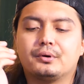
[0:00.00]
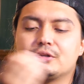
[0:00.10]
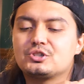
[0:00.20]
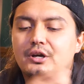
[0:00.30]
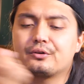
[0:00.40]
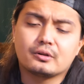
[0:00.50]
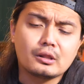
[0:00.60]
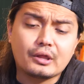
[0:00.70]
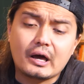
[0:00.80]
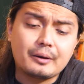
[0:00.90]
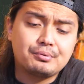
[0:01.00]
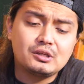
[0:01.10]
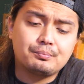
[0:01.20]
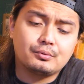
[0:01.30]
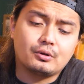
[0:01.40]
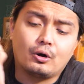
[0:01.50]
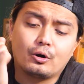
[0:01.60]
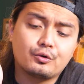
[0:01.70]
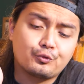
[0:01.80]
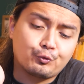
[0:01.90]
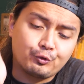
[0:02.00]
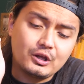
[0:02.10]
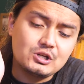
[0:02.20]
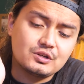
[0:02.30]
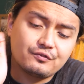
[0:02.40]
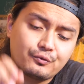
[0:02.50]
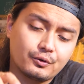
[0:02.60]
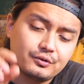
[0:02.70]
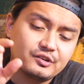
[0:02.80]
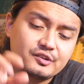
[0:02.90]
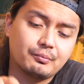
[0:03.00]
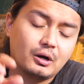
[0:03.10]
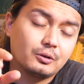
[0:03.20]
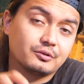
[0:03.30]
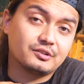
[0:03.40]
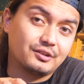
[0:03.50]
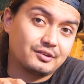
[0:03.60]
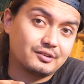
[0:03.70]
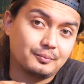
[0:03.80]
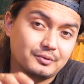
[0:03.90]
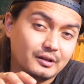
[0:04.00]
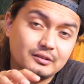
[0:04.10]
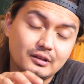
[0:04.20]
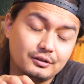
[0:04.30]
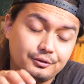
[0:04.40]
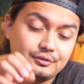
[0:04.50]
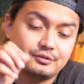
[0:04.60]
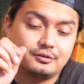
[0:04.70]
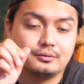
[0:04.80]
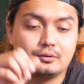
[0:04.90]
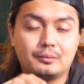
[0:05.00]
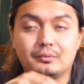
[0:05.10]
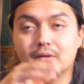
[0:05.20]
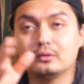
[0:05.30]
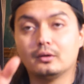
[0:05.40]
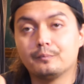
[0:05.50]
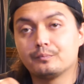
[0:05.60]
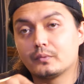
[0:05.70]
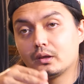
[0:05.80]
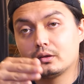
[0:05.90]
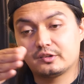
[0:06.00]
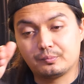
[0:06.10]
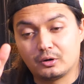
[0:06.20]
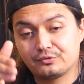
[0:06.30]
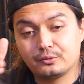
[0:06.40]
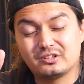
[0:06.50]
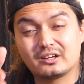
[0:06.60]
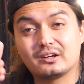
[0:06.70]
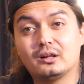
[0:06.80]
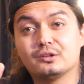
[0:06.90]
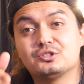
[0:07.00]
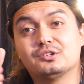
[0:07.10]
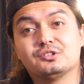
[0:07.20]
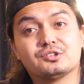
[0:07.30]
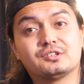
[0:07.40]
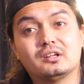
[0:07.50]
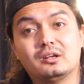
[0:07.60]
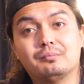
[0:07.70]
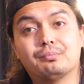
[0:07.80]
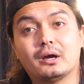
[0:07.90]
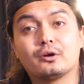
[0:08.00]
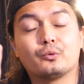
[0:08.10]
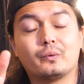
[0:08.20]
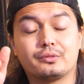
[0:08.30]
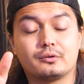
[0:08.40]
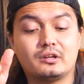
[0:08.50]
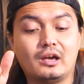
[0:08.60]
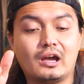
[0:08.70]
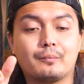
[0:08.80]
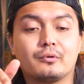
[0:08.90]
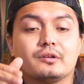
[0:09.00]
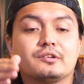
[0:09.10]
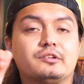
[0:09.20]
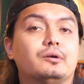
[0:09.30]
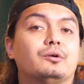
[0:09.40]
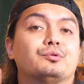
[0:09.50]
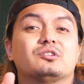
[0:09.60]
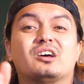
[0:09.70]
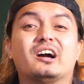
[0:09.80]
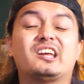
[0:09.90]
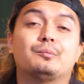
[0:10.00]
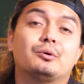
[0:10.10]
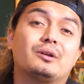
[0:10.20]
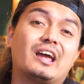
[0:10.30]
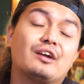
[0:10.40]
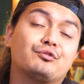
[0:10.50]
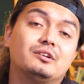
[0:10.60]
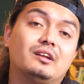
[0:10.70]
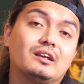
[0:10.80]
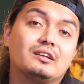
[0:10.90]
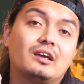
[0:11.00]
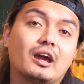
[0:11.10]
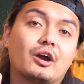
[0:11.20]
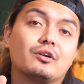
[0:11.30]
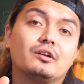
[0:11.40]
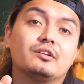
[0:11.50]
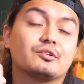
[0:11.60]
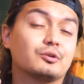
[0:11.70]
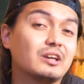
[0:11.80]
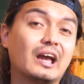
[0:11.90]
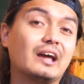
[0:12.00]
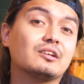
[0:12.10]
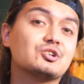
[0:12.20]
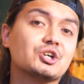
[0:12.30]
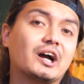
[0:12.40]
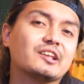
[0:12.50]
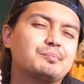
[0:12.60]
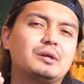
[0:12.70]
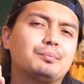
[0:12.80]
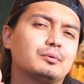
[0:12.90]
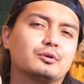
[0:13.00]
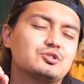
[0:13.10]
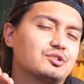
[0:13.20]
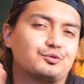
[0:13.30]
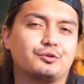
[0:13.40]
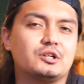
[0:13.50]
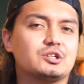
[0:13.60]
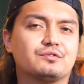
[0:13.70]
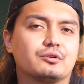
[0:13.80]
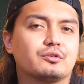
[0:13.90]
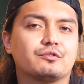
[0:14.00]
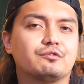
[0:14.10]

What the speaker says: but in general a lot of people aren't reaching for these smaller systems like they used to. I mean, smartphone technology is just getting better with their cameras, so if we're talking about everyday carries or candid shots, people are just reaching for their